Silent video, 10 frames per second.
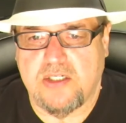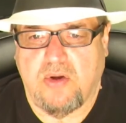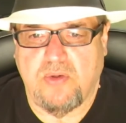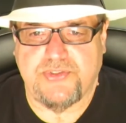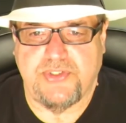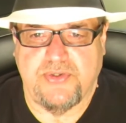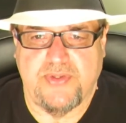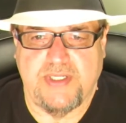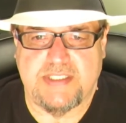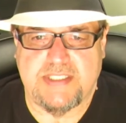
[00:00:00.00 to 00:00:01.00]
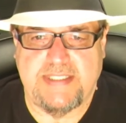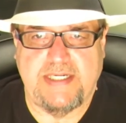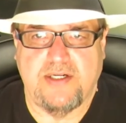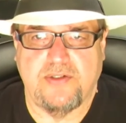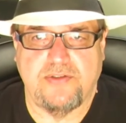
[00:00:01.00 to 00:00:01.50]
culture that's
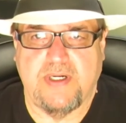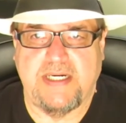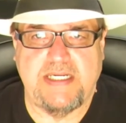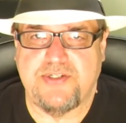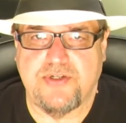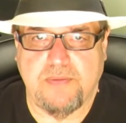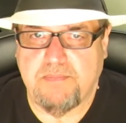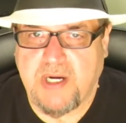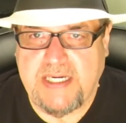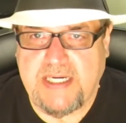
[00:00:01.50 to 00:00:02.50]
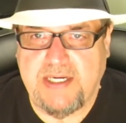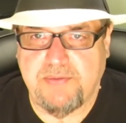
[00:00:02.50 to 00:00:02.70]
there trying to get your money,